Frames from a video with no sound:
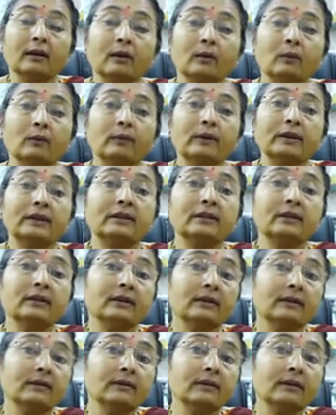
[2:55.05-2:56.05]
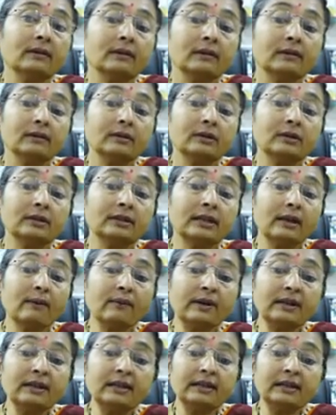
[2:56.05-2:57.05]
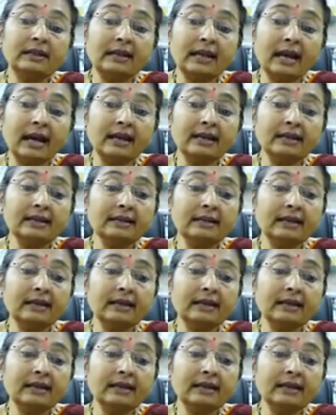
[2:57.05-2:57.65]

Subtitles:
with 79